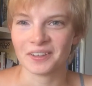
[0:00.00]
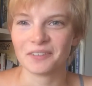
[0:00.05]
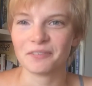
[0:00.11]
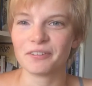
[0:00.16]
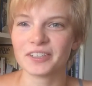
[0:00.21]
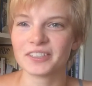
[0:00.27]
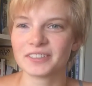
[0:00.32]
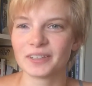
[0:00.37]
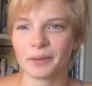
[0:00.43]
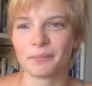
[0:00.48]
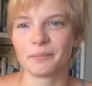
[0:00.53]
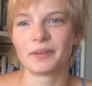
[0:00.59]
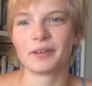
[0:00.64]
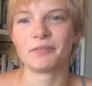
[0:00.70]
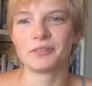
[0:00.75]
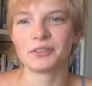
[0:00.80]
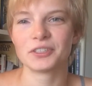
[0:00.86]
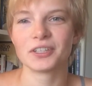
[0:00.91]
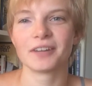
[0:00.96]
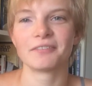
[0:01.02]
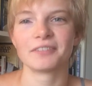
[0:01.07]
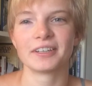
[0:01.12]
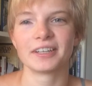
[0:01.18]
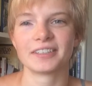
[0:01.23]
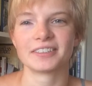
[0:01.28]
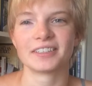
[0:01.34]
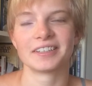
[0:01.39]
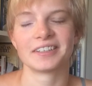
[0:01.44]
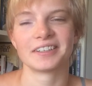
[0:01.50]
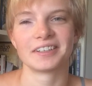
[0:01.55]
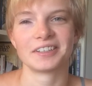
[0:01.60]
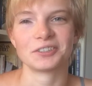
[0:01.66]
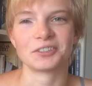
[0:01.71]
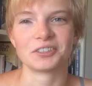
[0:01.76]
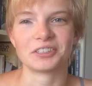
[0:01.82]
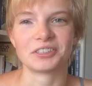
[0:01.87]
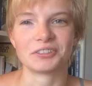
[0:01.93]
First up, if you're traveling outside the
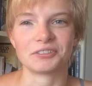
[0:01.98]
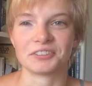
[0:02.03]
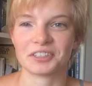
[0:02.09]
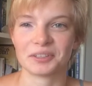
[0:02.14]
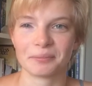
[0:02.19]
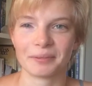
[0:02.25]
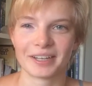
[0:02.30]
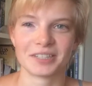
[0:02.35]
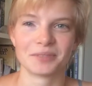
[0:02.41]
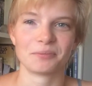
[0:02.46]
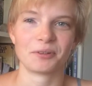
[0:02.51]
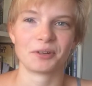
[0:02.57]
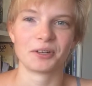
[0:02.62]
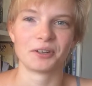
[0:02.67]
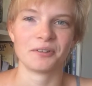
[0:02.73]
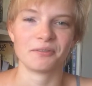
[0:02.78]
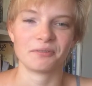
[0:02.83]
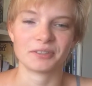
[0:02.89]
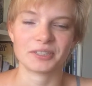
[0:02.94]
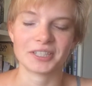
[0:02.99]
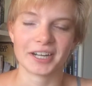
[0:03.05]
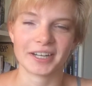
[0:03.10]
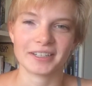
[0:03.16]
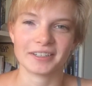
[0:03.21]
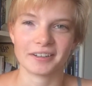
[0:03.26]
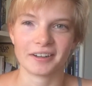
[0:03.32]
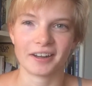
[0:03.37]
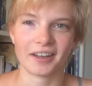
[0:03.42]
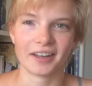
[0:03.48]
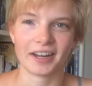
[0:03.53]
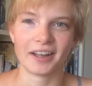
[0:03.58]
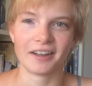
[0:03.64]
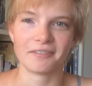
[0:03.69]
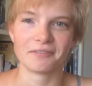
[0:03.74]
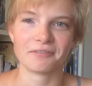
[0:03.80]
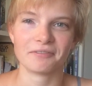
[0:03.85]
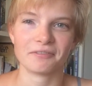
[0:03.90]
country, you need a passport, which I did not
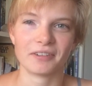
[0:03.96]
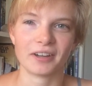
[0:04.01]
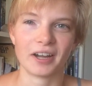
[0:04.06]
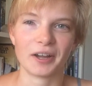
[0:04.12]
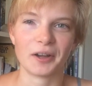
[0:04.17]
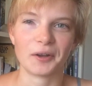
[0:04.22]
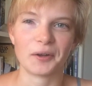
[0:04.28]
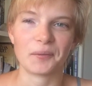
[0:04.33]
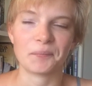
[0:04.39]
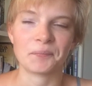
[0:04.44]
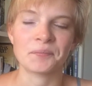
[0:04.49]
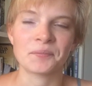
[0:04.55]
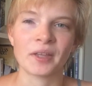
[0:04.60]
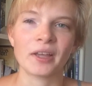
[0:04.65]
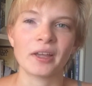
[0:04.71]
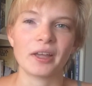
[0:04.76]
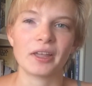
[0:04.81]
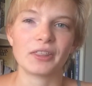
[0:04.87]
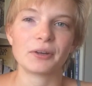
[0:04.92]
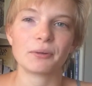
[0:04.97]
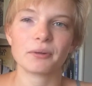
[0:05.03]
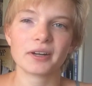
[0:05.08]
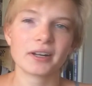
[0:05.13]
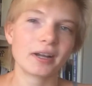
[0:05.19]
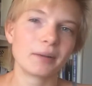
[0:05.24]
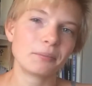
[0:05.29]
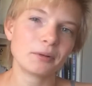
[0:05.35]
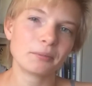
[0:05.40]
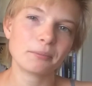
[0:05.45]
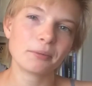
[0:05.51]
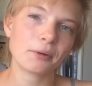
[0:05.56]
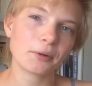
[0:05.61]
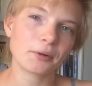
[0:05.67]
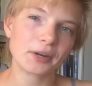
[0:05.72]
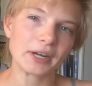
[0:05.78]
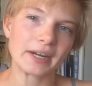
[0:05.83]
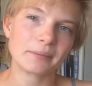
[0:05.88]
have. There were a couple
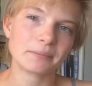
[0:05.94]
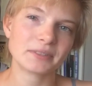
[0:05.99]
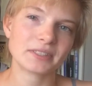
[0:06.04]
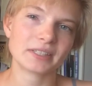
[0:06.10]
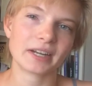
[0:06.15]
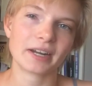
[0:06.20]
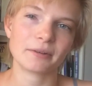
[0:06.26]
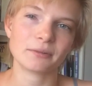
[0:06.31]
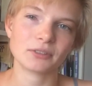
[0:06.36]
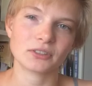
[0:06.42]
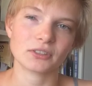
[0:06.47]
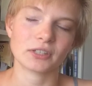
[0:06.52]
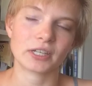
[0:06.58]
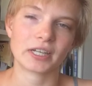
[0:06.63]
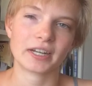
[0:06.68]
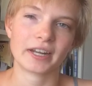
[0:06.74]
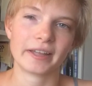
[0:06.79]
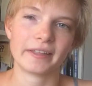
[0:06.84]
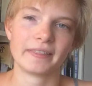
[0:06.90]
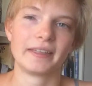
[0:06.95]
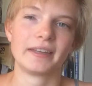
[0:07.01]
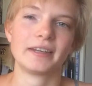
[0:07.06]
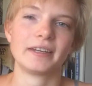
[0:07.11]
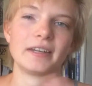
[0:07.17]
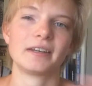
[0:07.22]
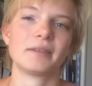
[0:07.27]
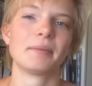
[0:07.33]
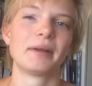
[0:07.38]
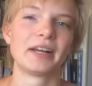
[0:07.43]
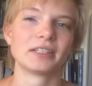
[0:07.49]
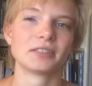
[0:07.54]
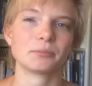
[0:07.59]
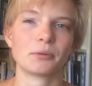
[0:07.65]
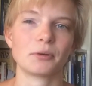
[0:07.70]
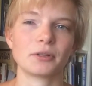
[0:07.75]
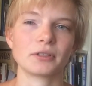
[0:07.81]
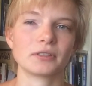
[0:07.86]
programs that I was looking at that needed
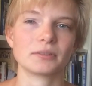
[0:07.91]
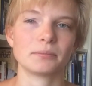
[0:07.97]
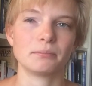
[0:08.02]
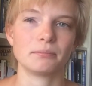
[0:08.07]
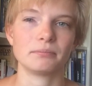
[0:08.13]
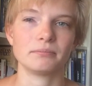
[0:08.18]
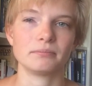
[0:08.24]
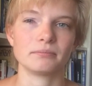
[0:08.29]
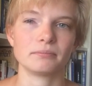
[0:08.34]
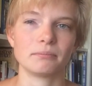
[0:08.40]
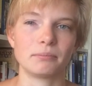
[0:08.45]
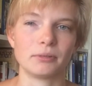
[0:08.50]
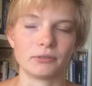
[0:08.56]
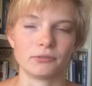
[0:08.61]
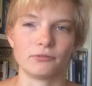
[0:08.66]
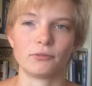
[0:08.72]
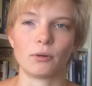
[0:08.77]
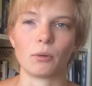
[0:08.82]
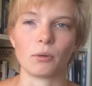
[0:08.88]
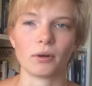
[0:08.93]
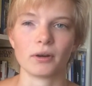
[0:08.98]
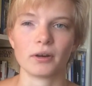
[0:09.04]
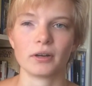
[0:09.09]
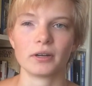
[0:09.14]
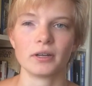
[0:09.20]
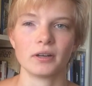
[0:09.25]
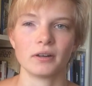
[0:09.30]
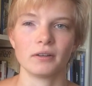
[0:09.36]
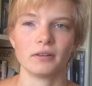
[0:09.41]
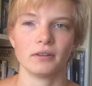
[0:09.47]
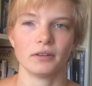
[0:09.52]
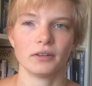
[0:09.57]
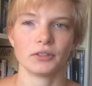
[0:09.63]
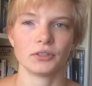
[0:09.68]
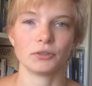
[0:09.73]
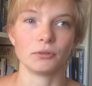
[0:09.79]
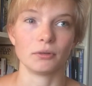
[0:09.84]
passports before
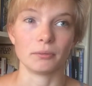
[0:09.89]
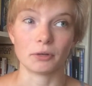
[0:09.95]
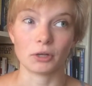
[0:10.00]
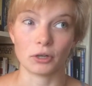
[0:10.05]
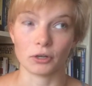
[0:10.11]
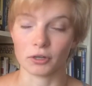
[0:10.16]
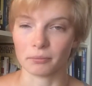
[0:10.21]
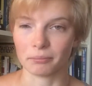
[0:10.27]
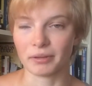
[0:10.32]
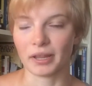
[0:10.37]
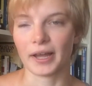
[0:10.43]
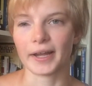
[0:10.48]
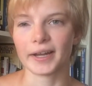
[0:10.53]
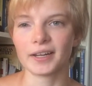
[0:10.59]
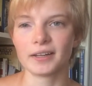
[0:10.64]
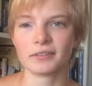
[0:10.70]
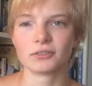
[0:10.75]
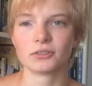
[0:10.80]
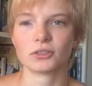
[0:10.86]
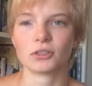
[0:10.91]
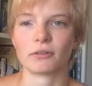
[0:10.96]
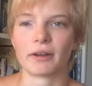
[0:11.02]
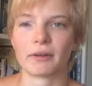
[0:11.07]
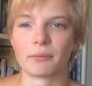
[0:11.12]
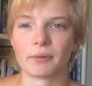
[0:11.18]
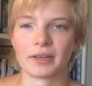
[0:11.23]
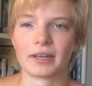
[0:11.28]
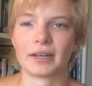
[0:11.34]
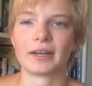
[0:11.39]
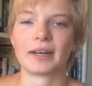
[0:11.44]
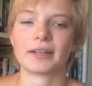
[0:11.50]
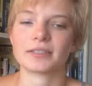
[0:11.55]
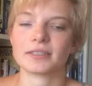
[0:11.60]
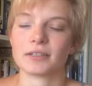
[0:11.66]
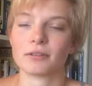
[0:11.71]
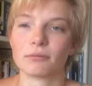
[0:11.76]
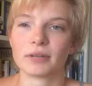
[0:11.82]
you could apply, so I went and I
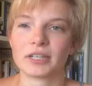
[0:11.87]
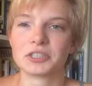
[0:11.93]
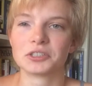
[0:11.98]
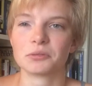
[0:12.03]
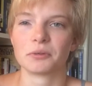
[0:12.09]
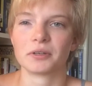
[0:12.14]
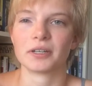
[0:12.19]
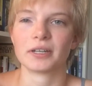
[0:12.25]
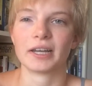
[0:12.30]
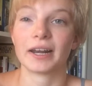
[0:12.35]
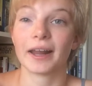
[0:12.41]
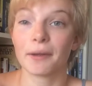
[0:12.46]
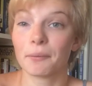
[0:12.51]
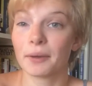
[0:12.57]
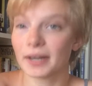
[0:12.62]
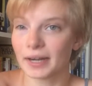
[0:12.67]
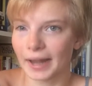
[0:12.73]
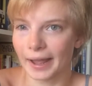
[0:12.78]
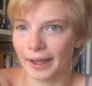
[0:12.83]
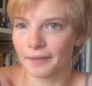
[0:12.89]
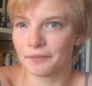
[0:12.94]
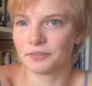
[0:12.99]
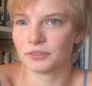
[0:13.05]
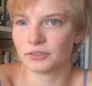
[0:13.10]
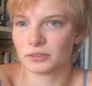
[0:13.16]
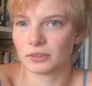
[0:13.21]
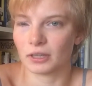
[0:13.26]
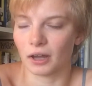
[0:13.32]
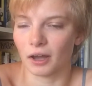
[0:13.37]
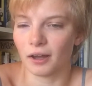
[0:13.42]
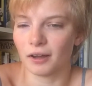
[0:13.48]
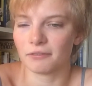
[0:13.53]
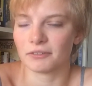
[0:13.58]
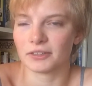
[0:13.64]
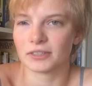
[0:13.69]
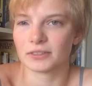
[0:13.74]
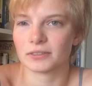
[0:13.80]
did a rush one, and I went at the
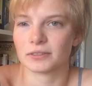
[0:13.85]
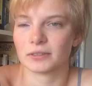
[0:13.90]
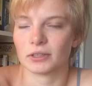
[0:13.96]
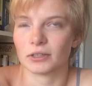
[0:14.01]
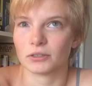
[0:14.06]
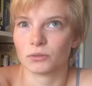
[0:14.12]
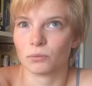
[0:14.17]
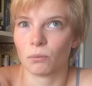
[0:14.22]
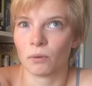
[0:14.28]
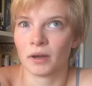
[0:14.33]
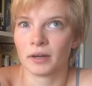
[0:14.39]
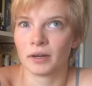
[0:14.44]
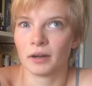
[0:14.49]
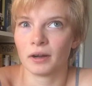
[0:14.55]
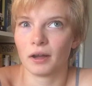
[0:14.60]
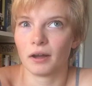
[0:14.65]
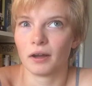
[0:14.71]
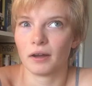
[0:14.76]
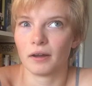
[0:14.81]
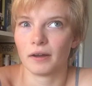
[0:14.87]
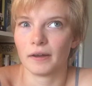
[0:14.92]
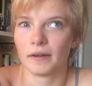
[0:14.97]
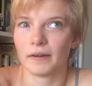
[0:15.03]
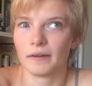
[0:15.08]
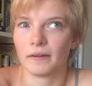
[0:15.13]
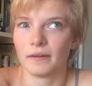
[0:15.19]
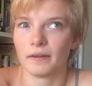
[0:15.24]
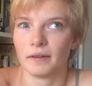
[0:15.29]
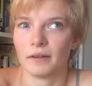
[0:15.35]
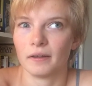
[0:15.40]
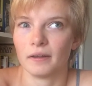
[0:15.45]
office. There's one on